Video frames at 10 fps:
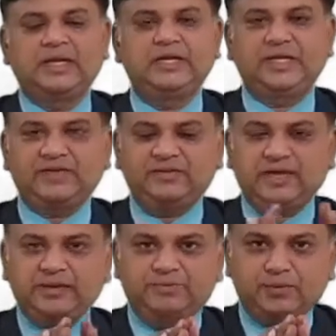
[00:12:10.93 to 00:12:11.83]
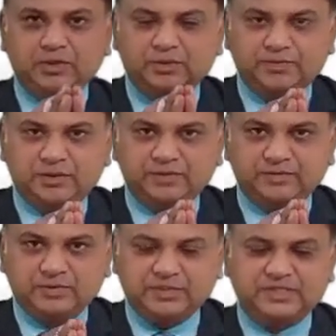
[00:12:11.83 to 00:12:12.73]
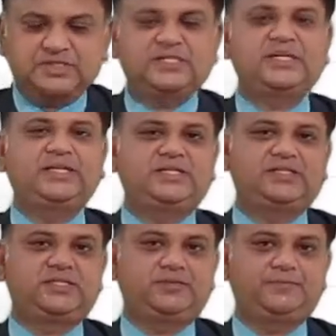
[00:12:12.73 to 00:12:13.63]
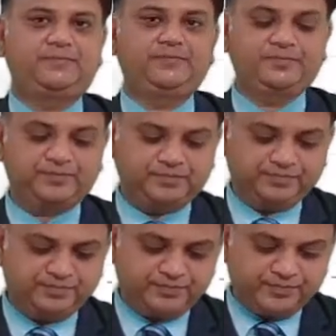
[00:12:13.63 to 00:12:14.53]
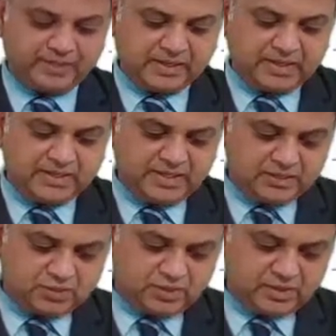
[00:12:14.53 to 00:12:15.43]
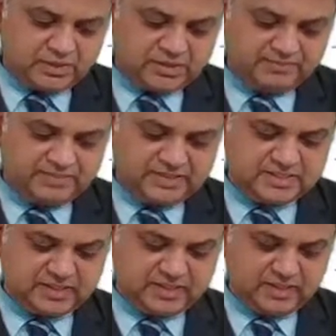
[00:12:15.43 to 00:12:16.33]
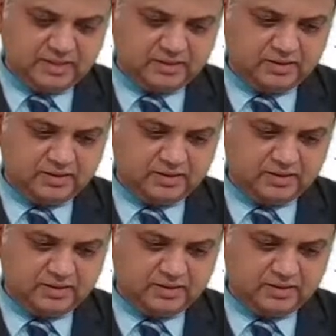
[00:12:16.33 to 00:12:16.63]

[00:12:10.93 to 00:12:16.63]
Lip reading: Now the important point of the question starts. Dear students, basically